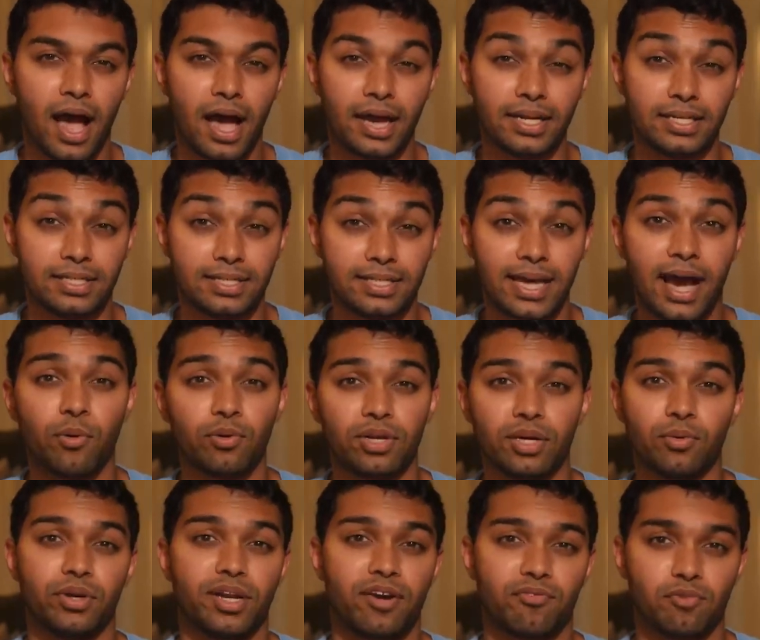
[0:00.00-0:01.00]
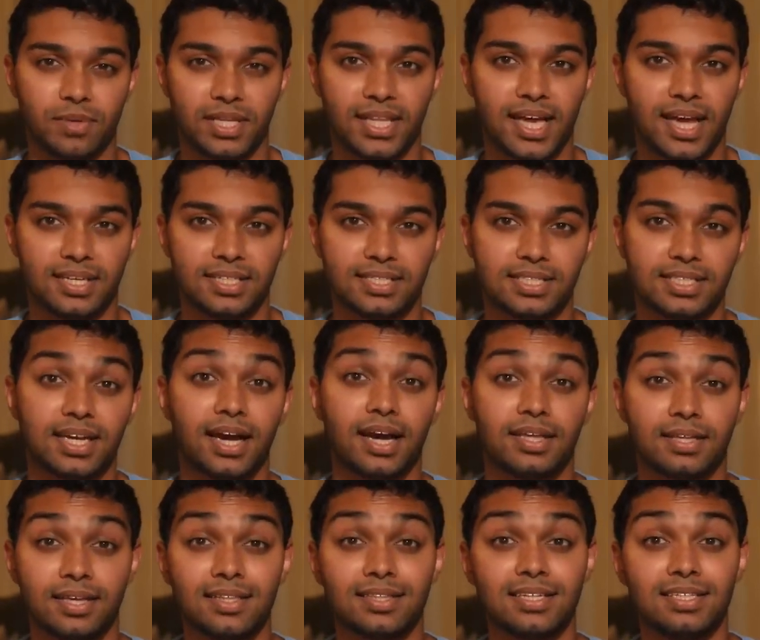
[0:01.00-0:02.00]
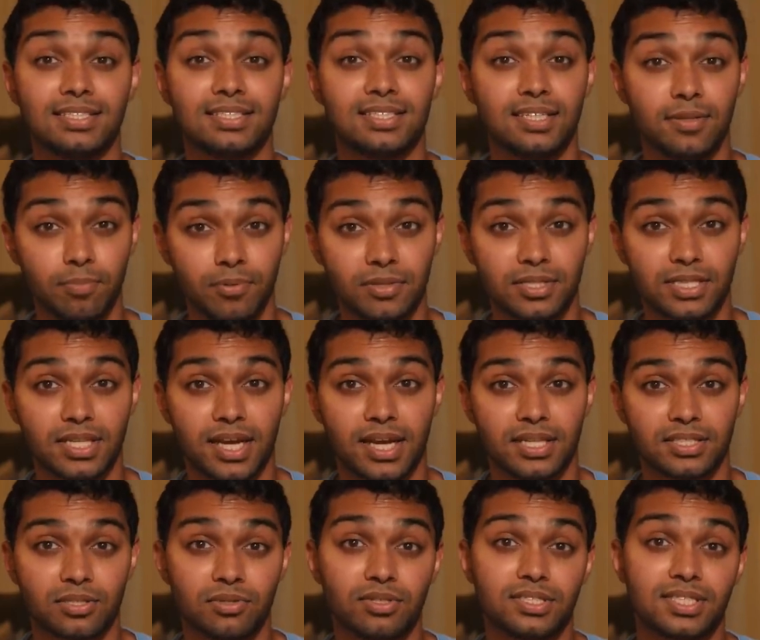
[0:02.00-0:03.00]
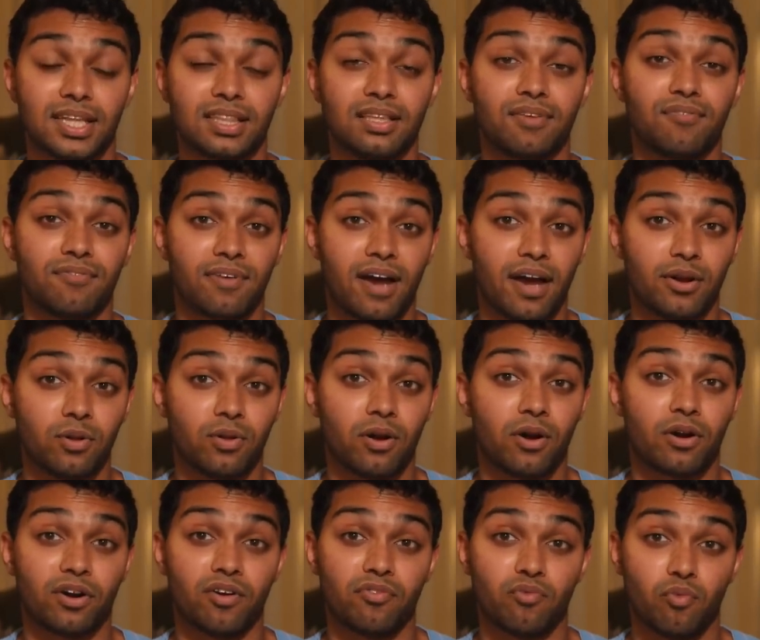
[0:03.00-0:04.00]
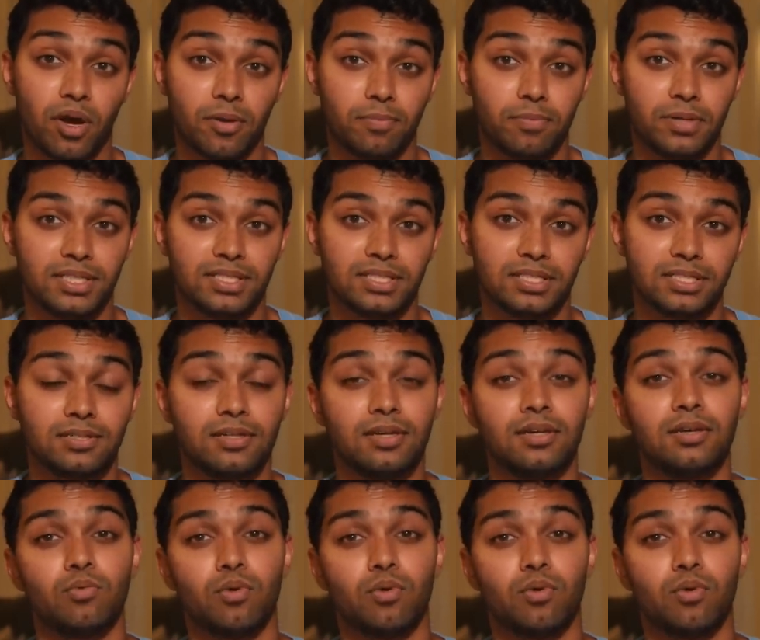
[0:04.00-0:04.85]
I doubt it would ever be that easy. I think the simplest answer is that the final arc of One Piece